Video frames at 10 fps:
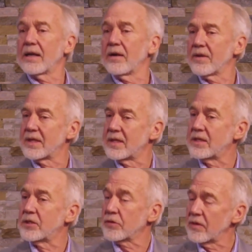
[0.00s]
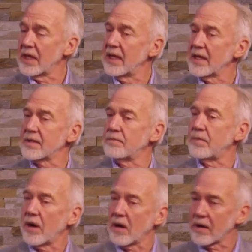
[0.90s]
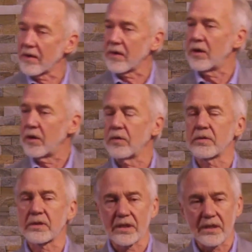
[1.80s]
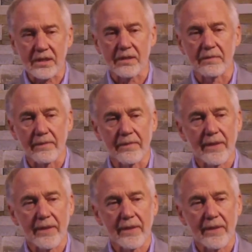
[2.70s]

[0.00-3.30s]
No, the tree is part of the whole system.